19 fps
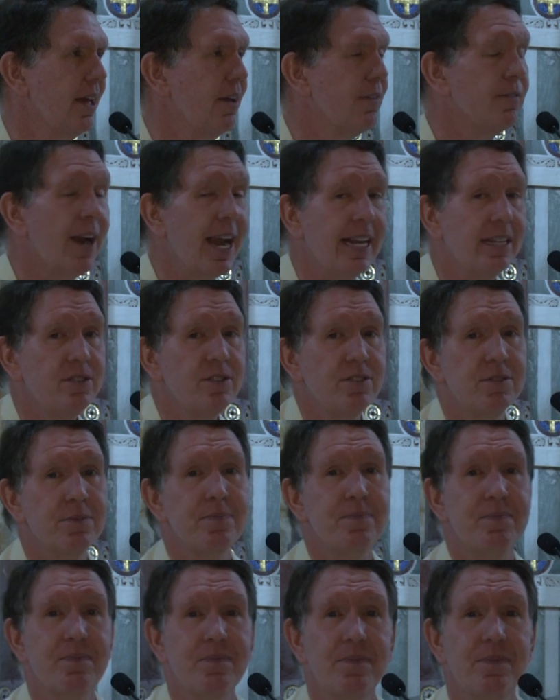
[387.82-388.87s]
Friends,
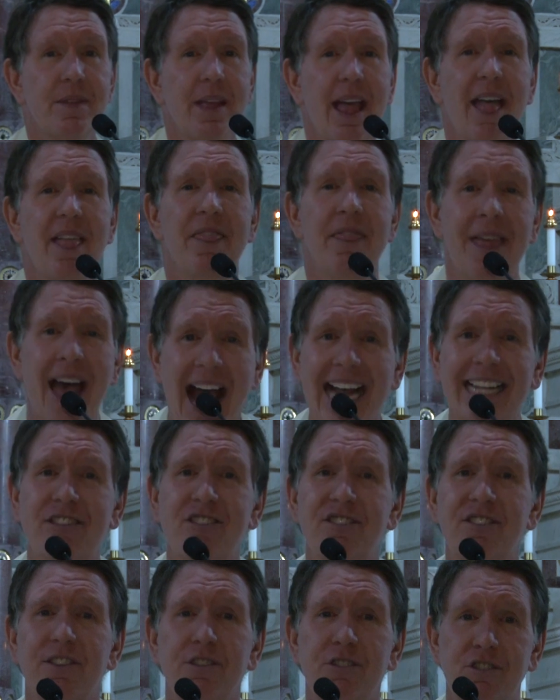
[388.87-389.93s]

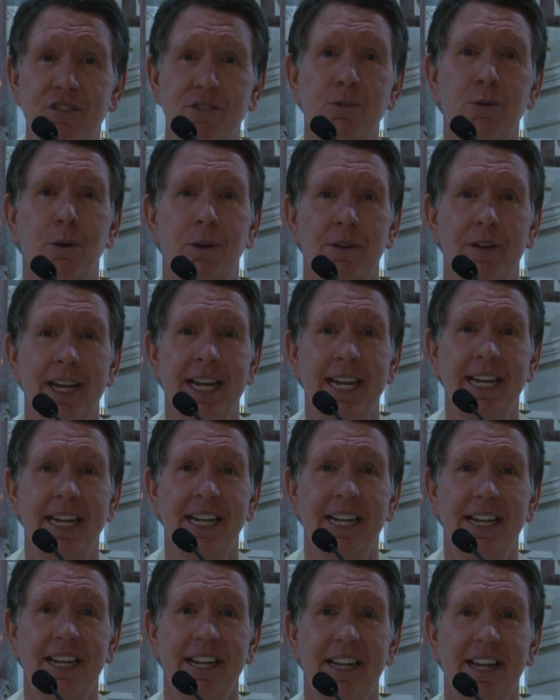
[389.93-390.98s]
that's the story
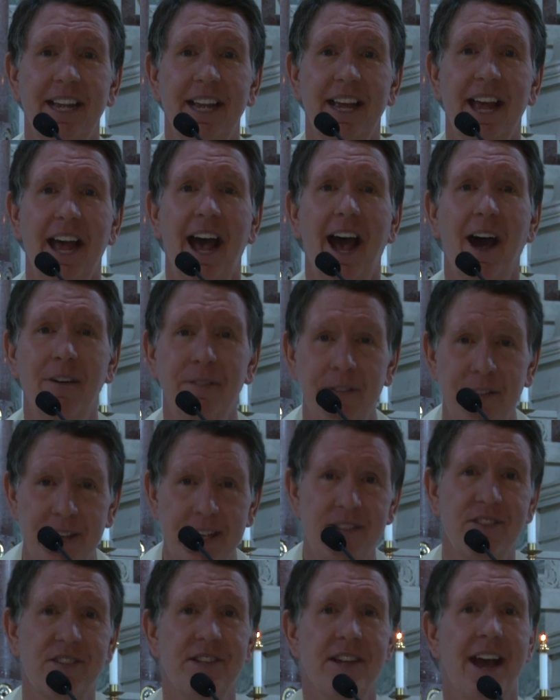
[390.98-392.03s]
of
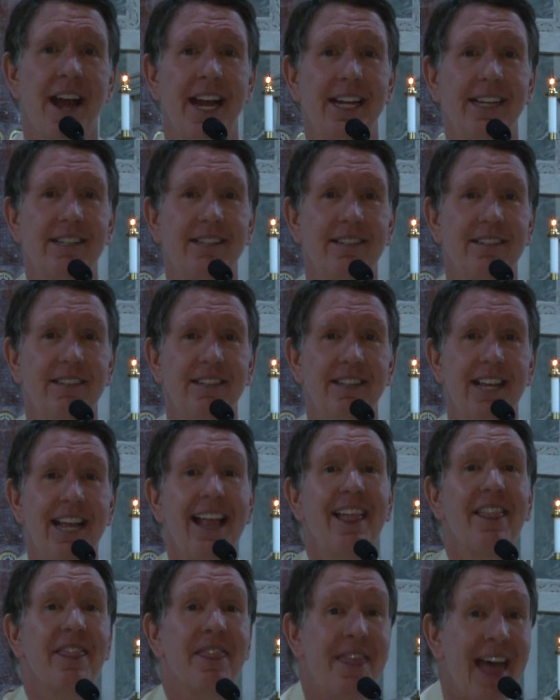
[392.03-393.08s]
this night.
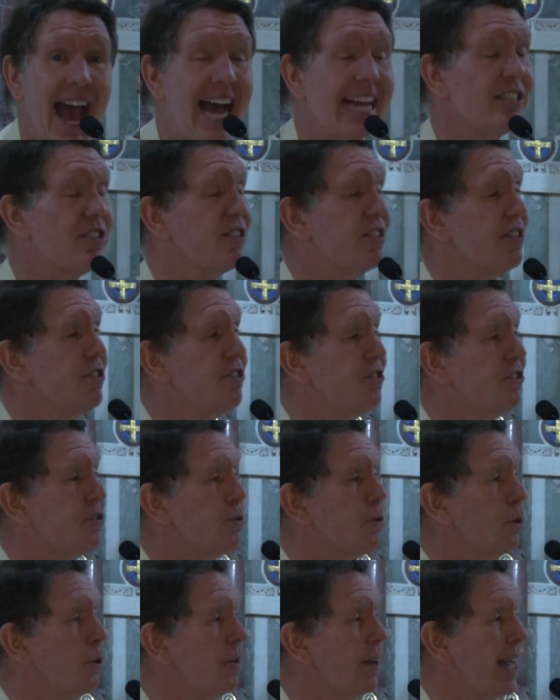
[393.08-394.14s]
That's the
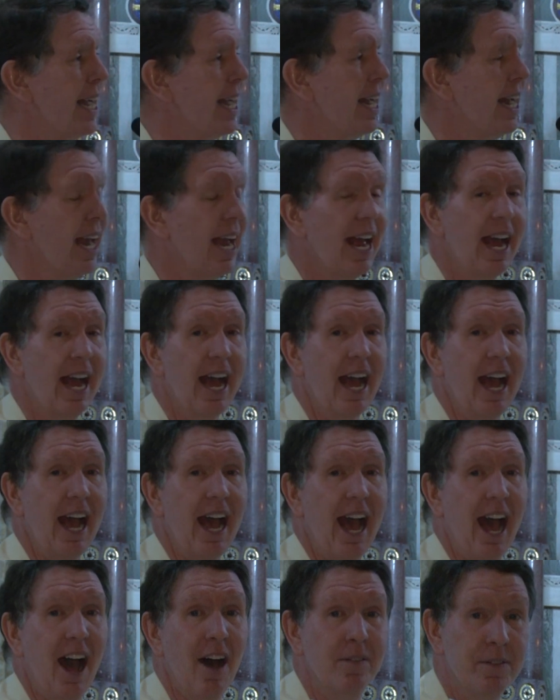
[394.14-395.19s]
story
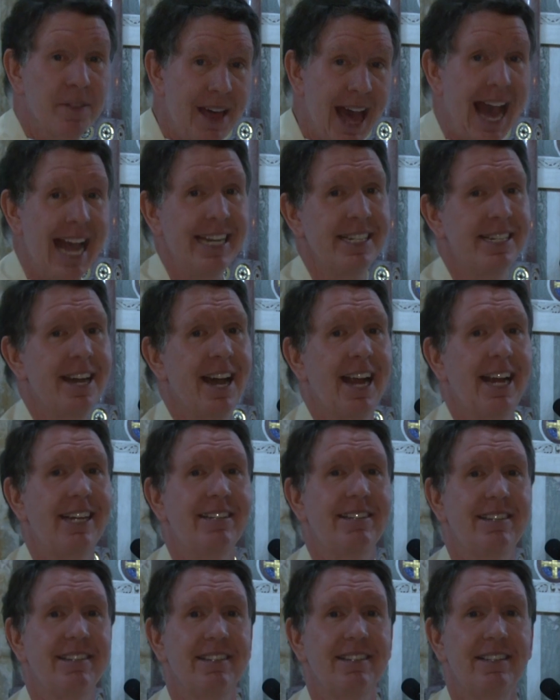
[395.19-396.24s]
of that
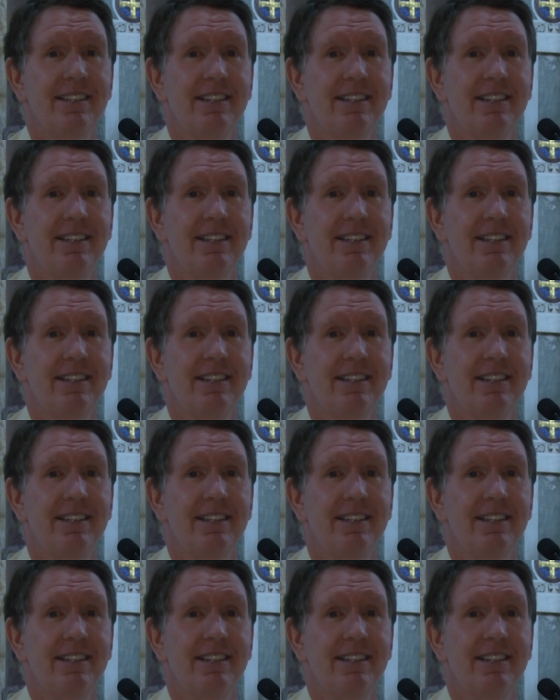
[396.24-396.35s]
night.